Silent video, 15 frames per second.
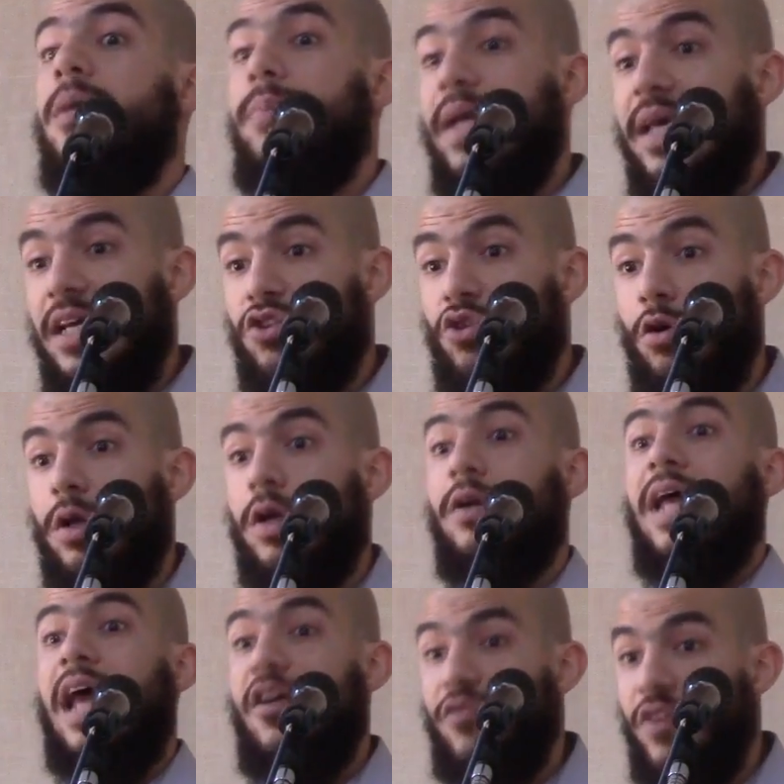obligatory
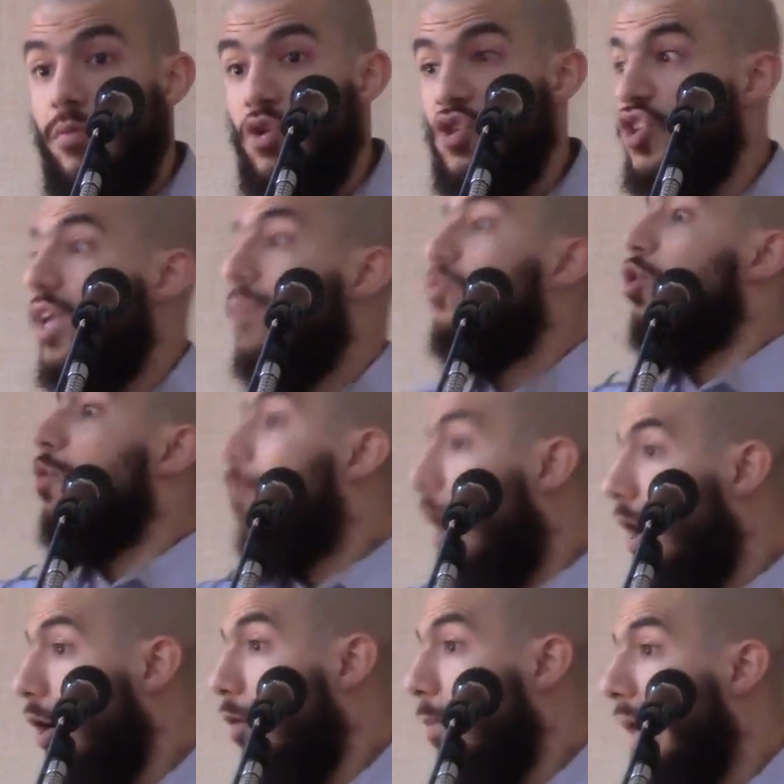on every Muslim to
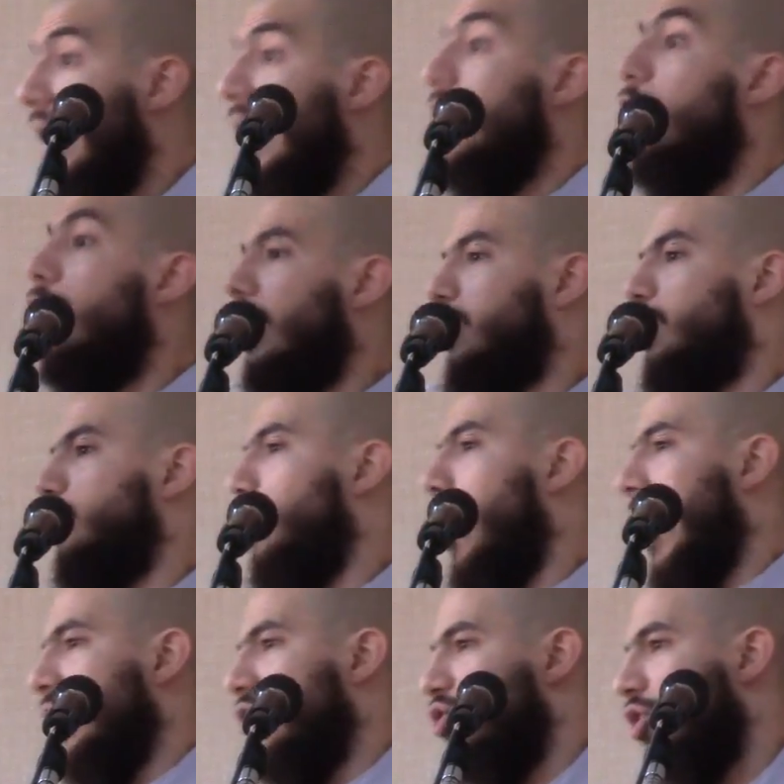borrow money in order to do
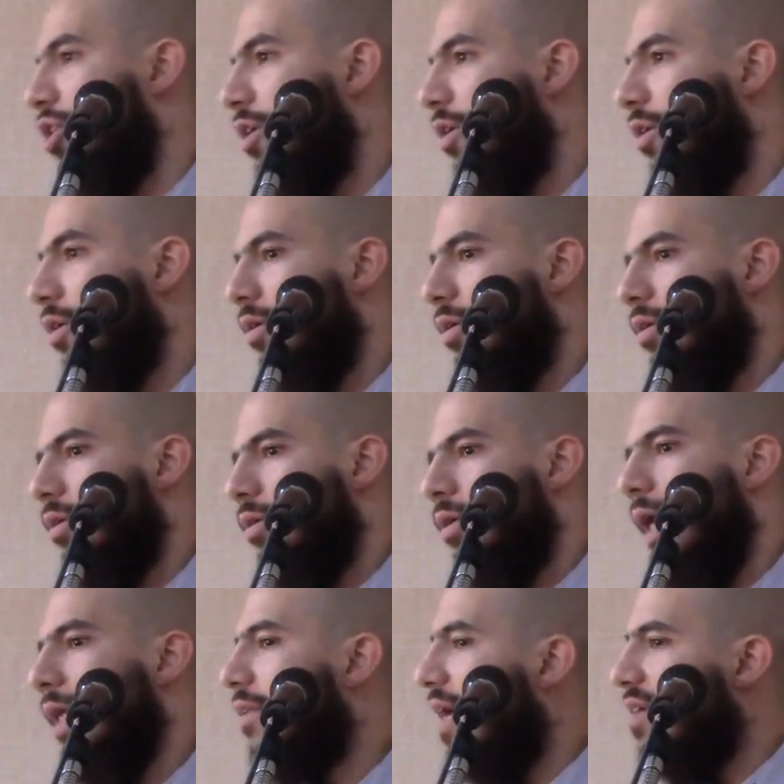
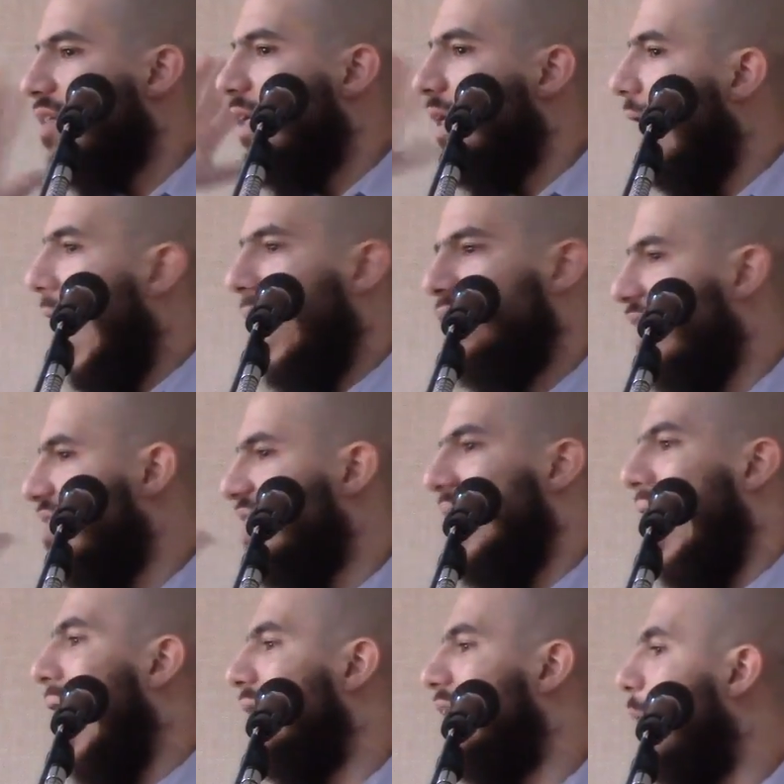Hajj. It doesn't
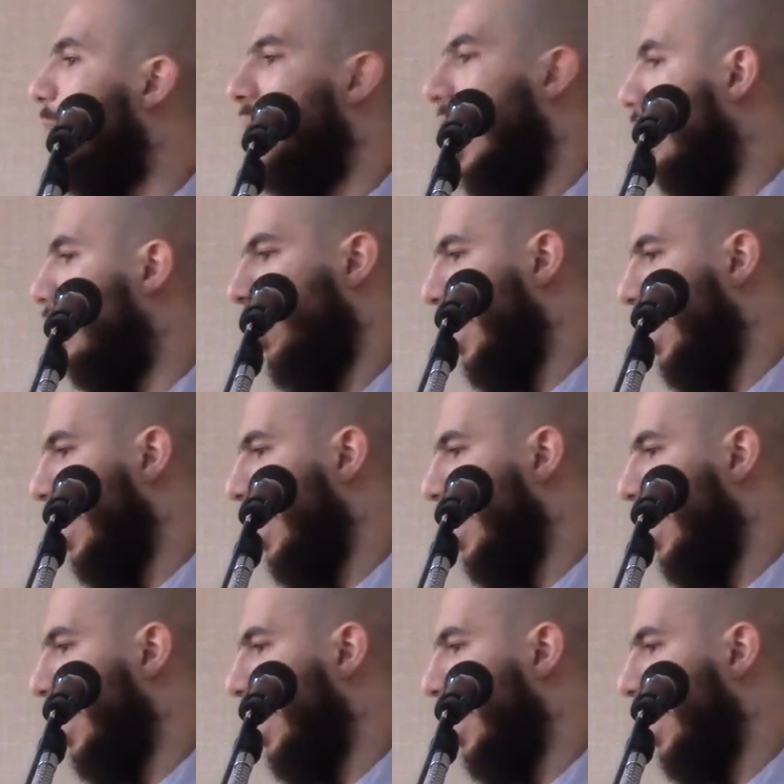add up in our